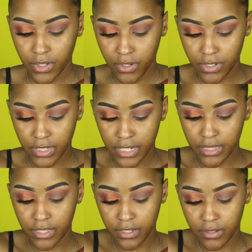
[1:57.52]
Gonna
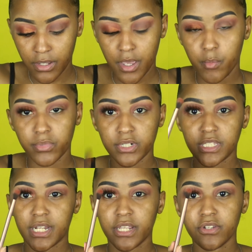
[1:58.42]
get the brush
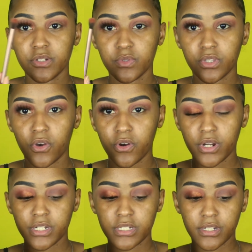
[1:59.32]
that I use with the
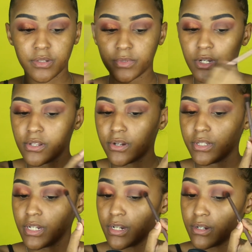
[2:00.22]
orange um, color on
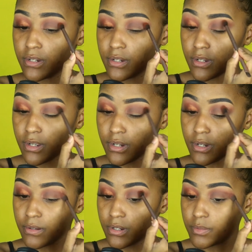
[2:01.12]
there, and
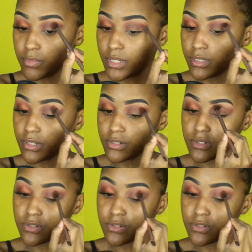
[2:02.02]
I'm gonna blend those